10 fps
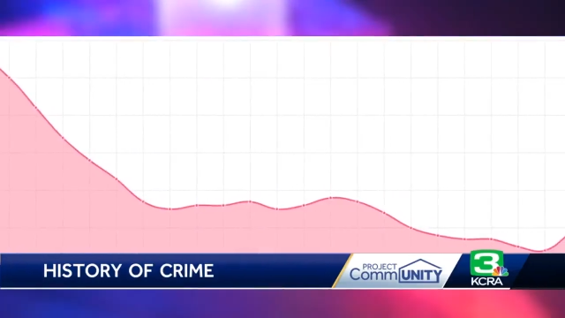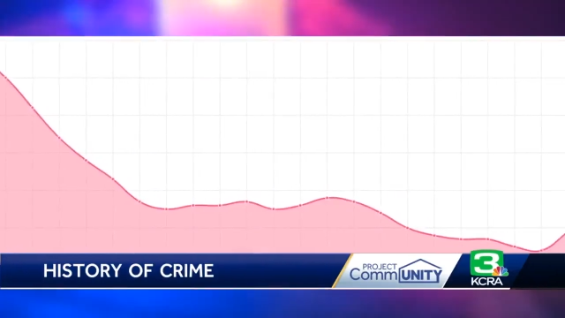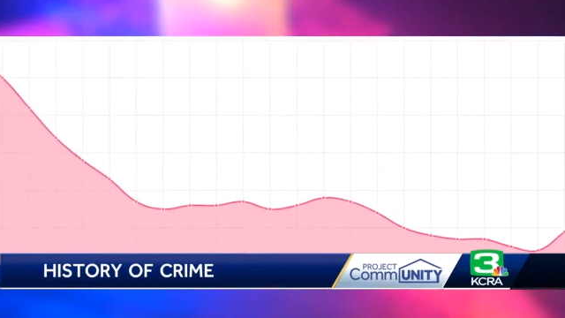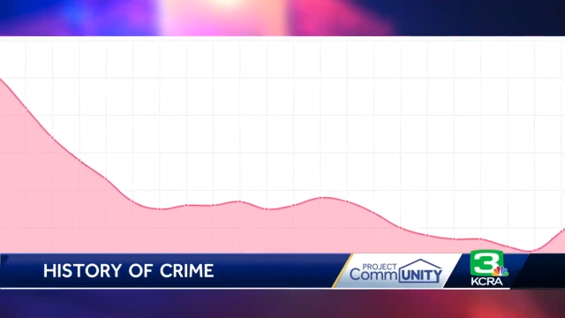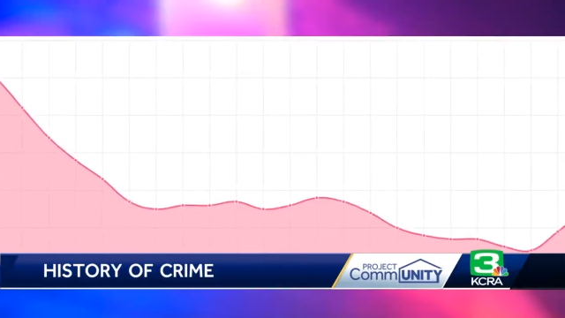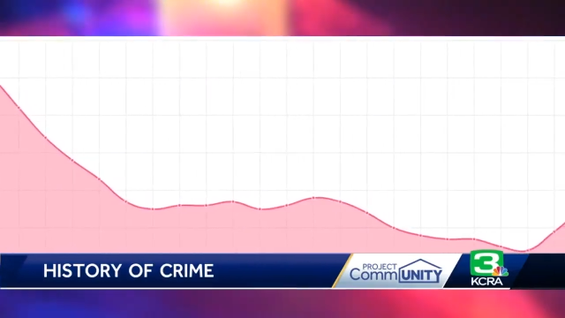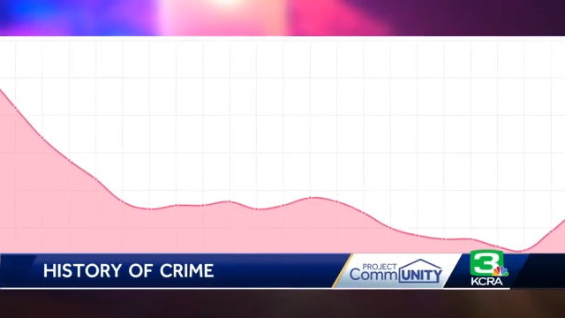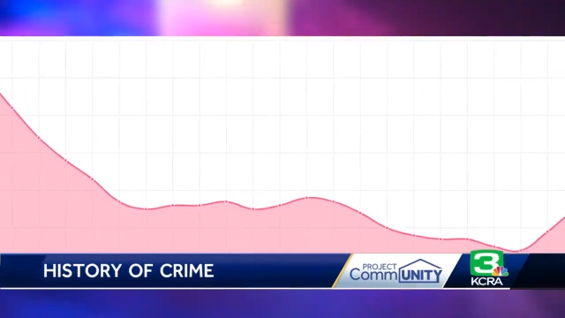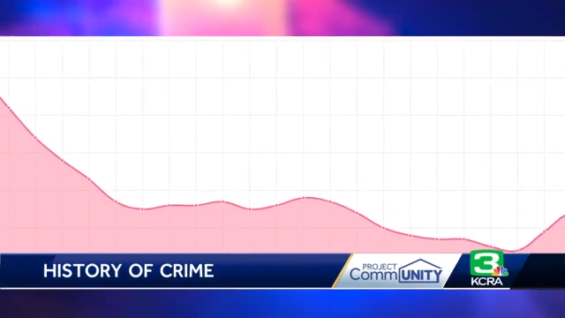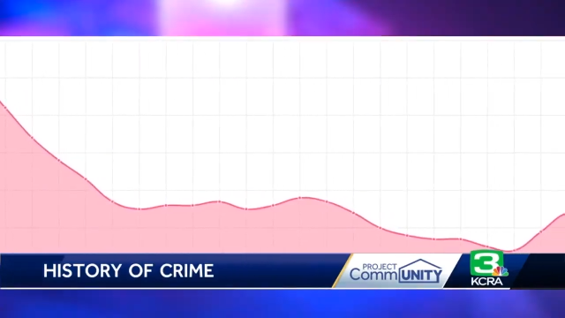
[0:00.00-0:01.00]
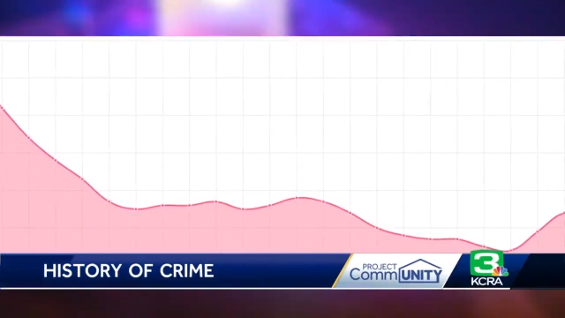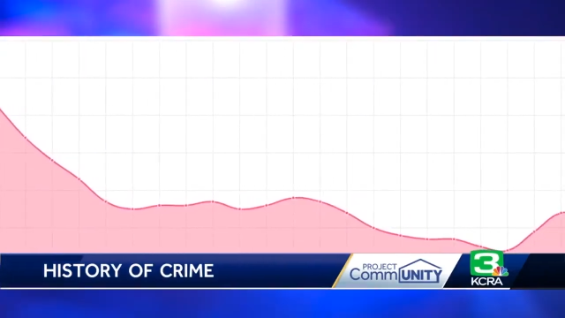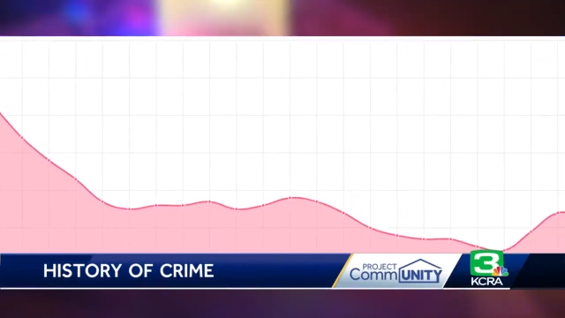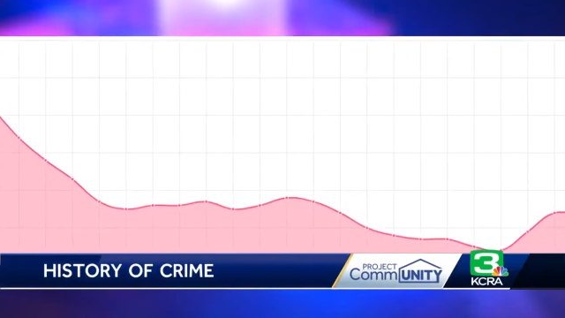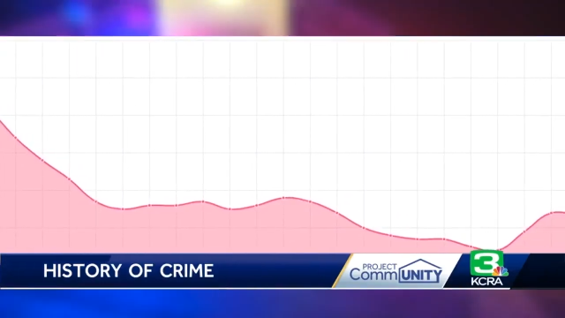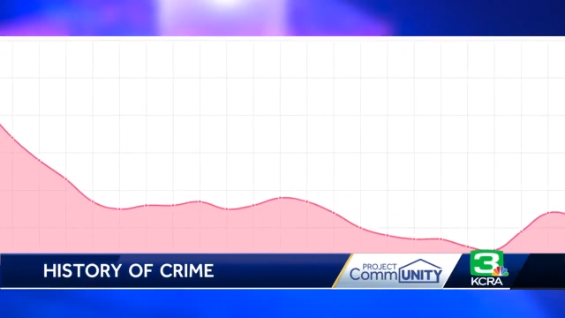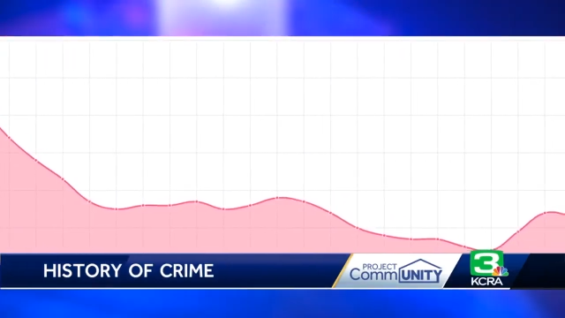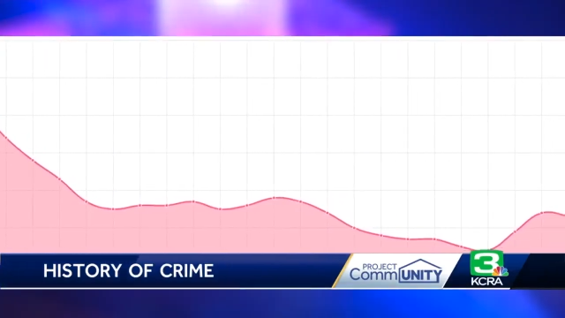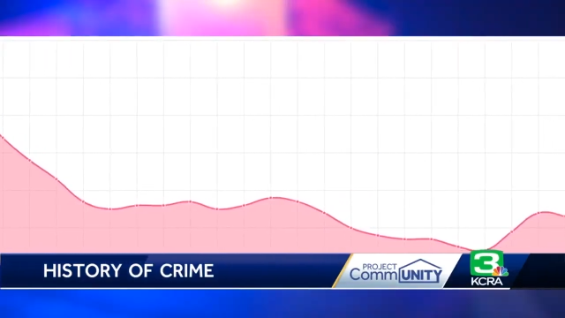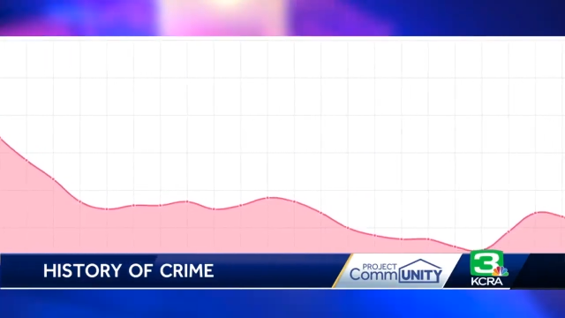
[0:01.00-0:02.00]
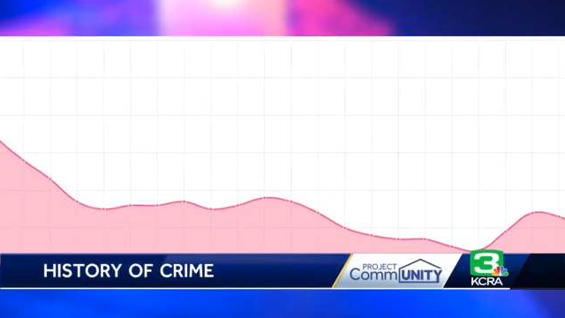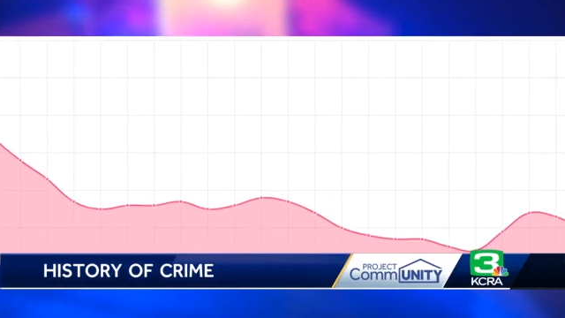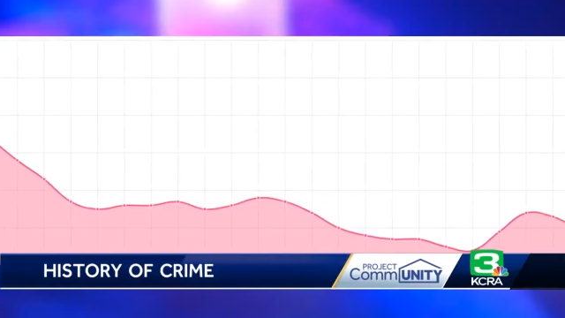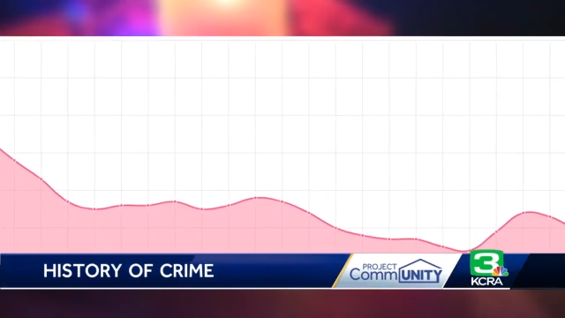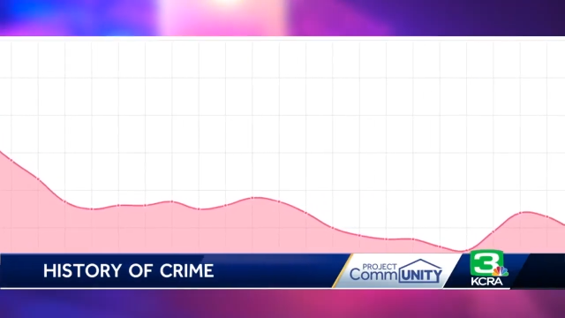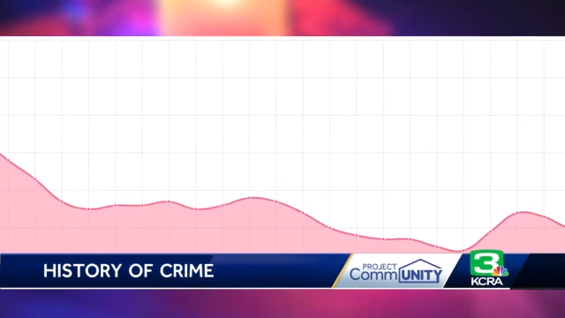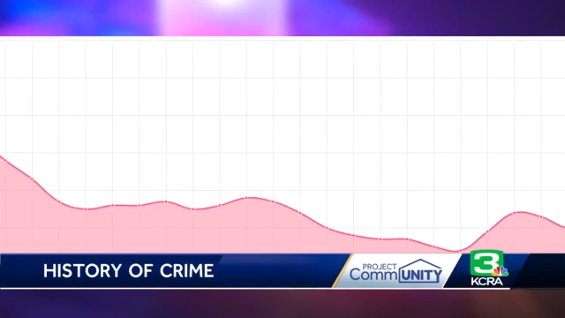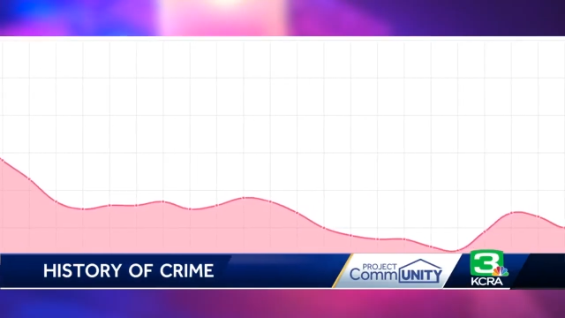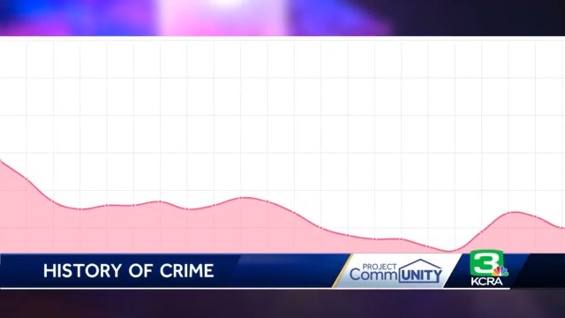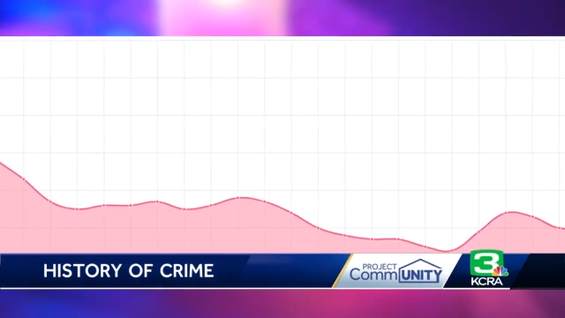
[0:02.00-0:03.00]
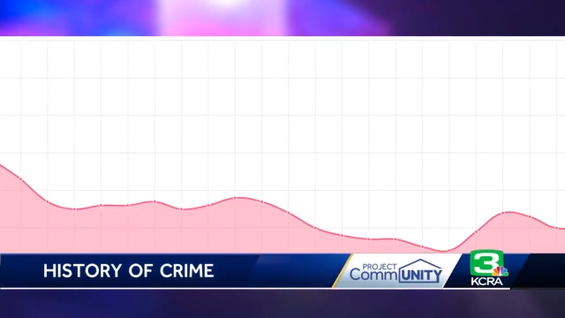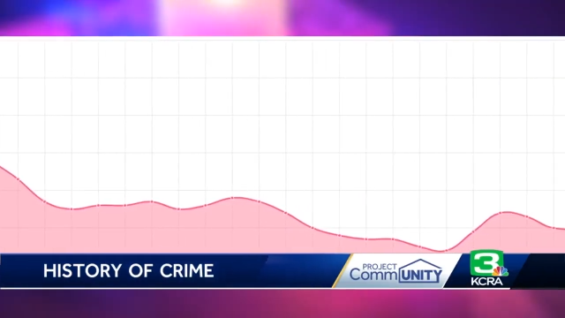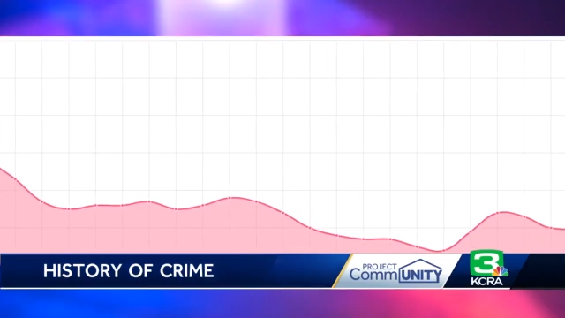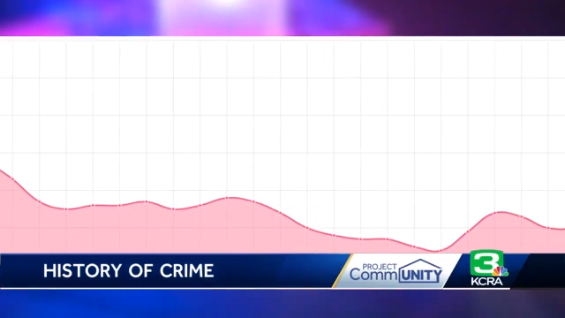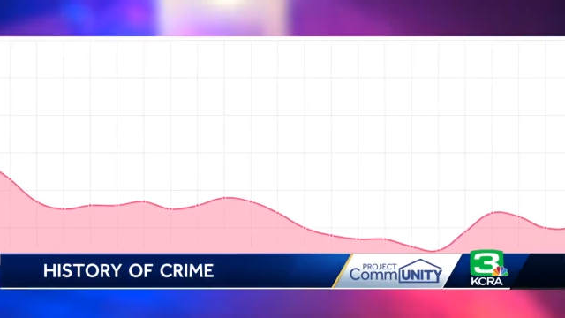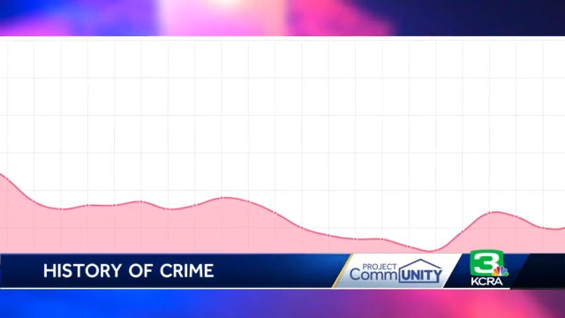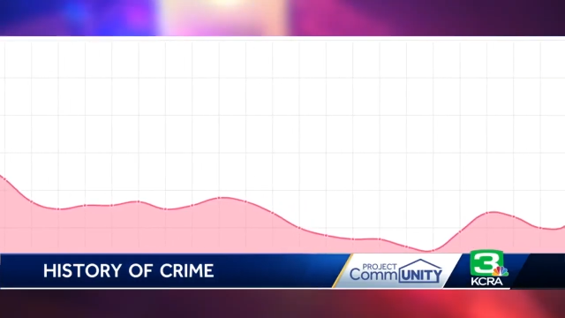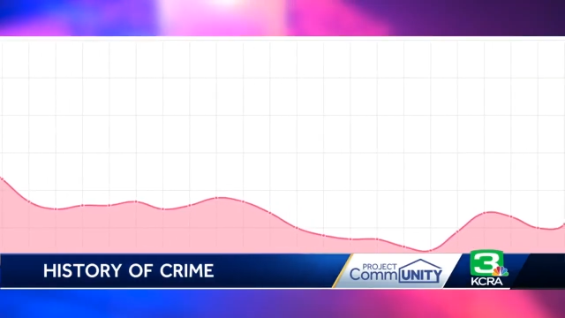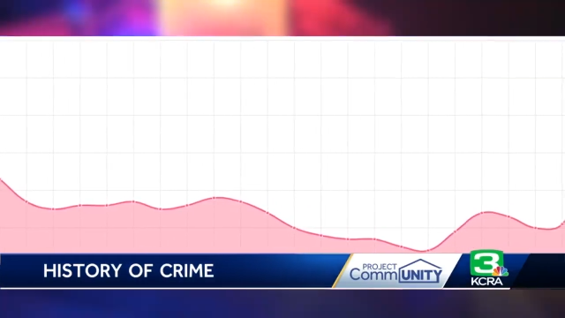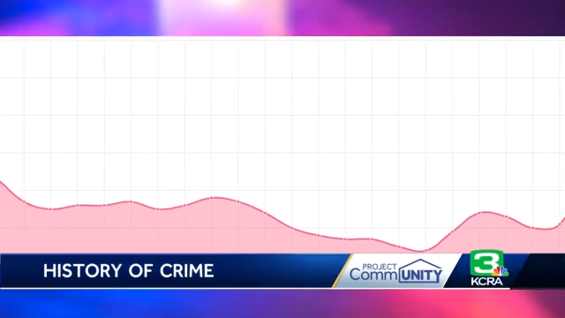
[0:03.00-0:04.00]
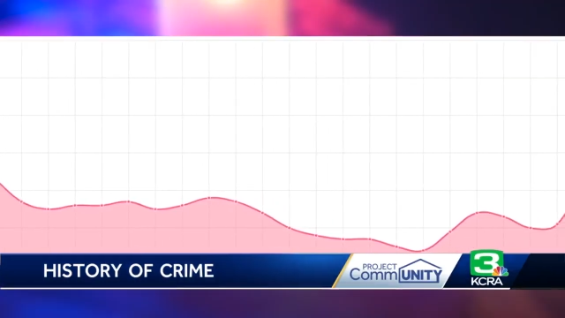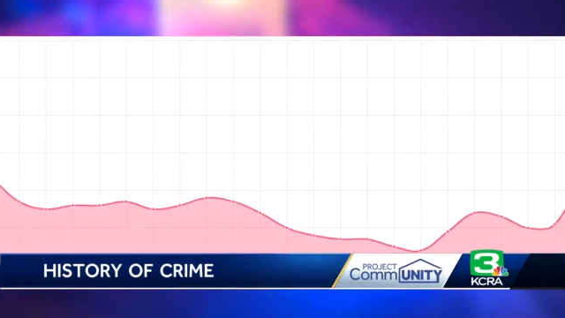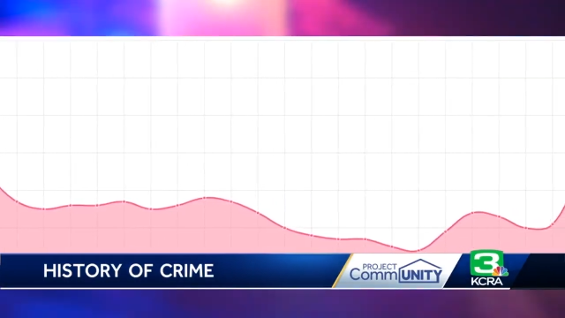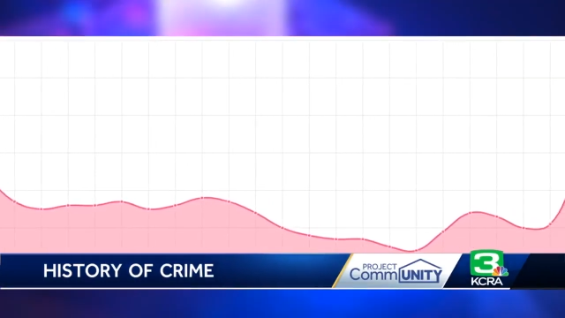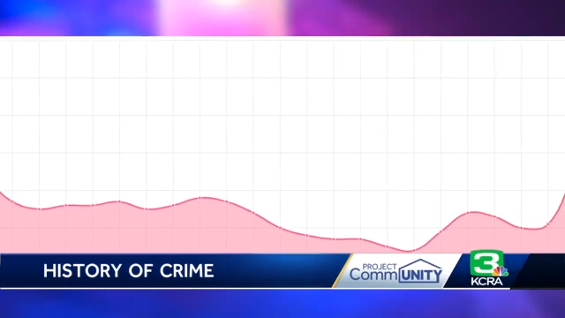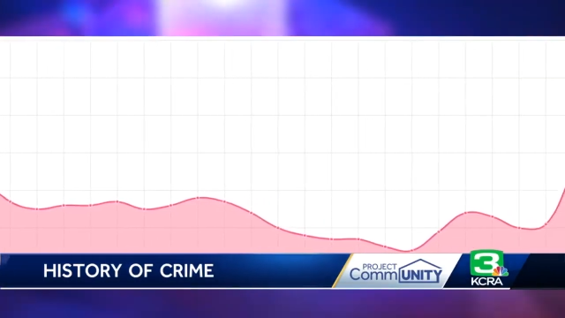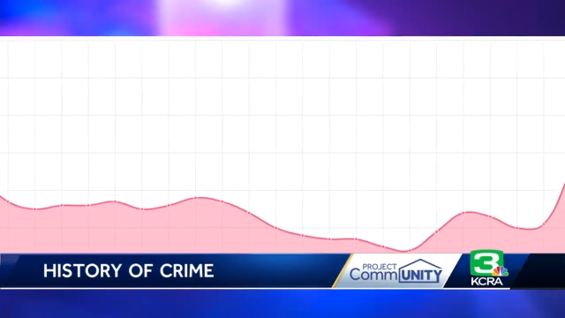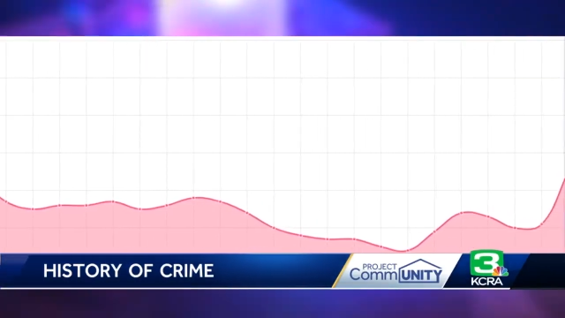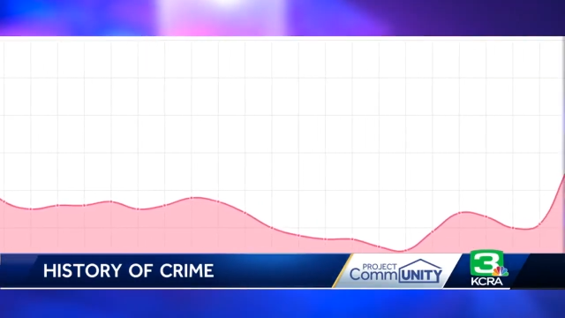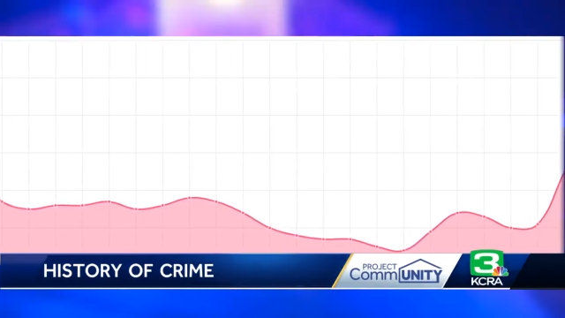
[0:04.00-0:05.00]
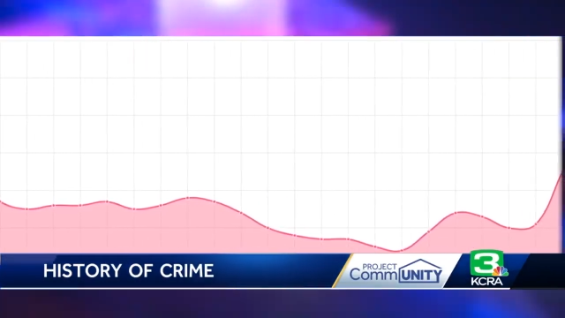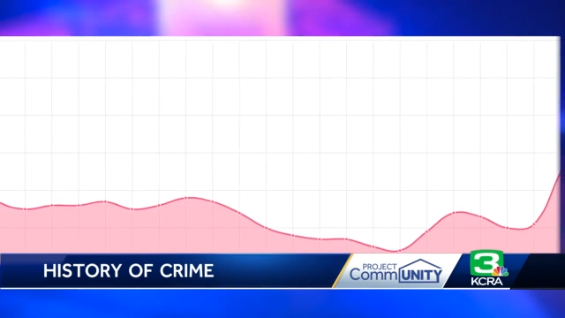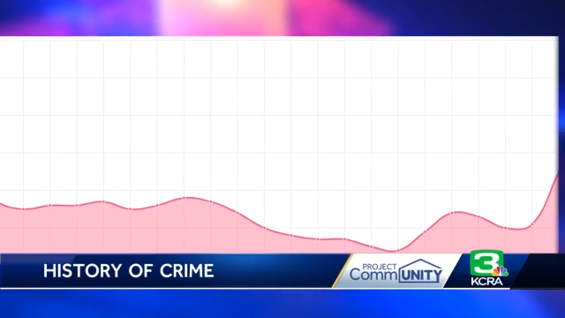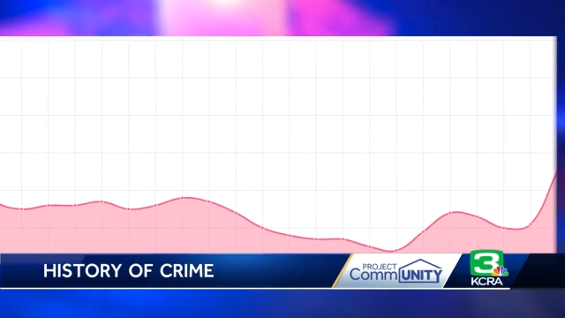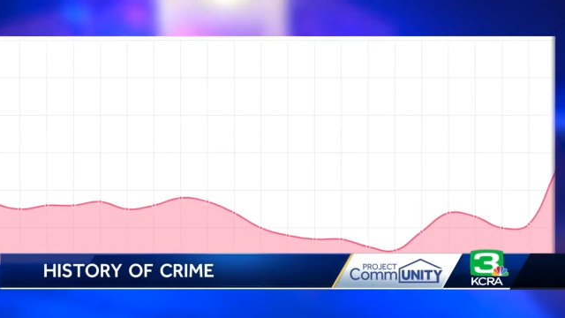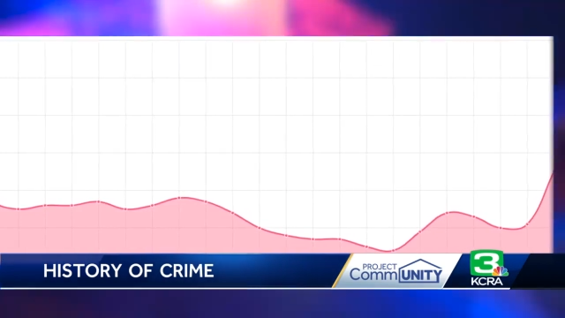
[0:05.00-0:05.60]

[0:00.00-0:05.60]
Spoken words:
No face is visible, so there are no lips to read.